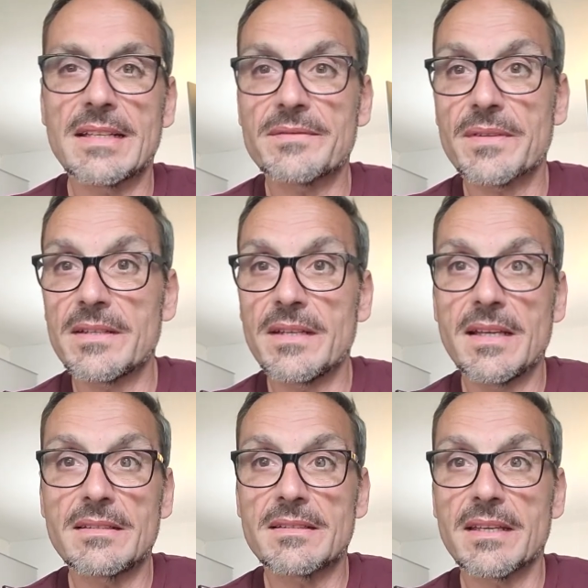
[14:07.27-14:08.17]
As for the
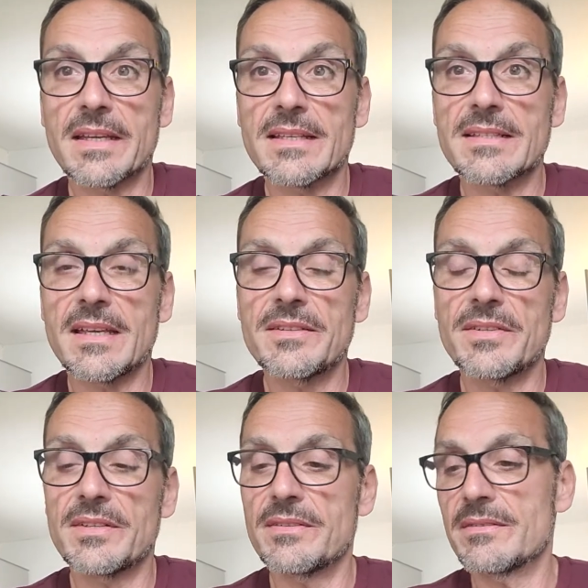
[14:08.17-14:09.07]
nuts, like I said,
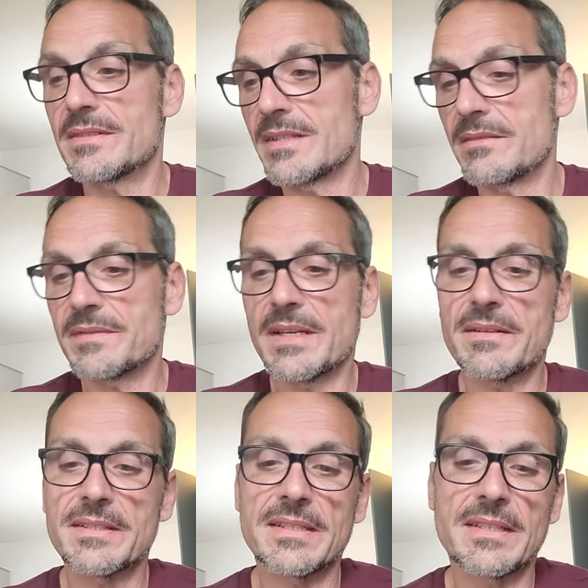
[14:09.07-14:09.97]
you can use
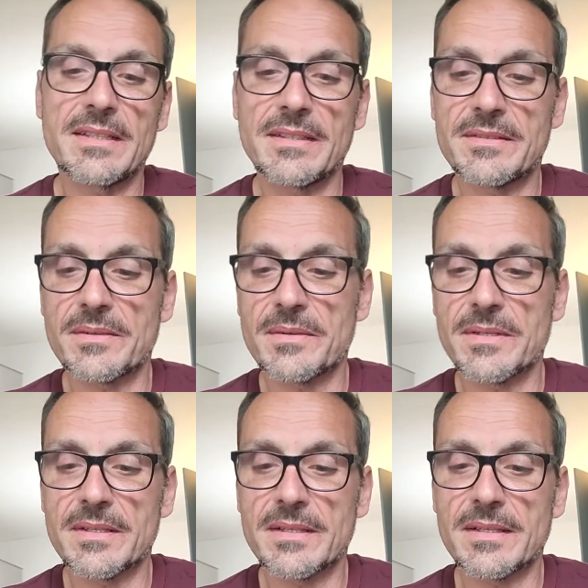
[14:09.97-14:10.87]
sunflower seeds
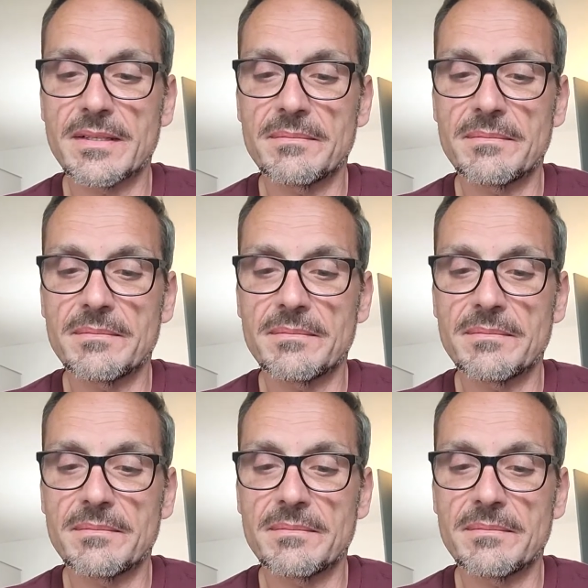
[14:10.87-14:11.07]
or